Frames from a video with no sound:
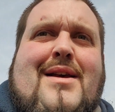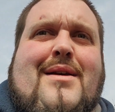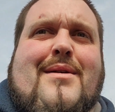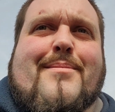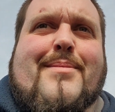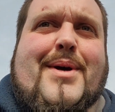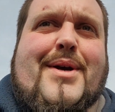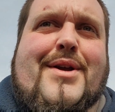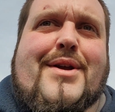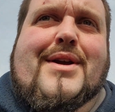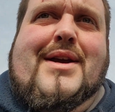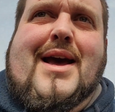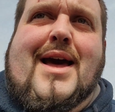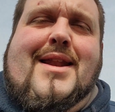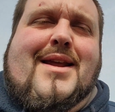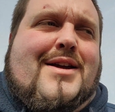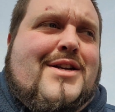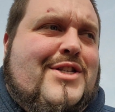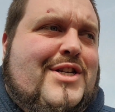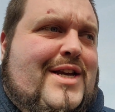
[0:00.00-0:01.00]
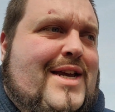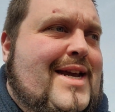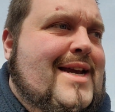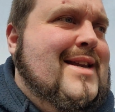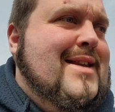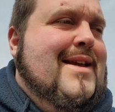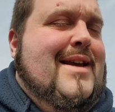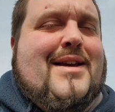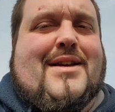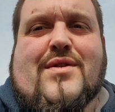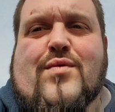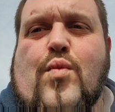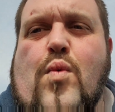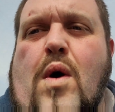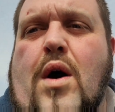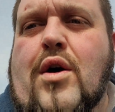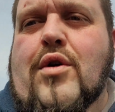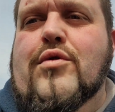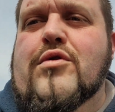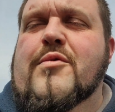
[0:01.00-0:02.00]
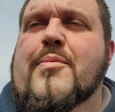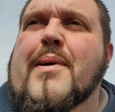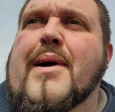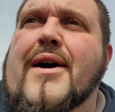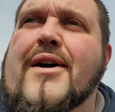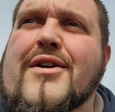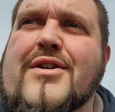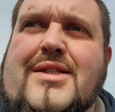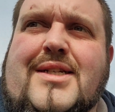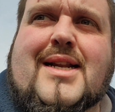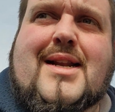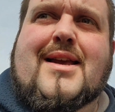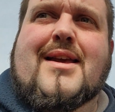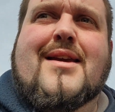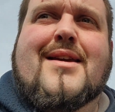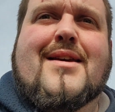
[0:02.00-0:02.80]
but you can actually eat it. It's wild parsley.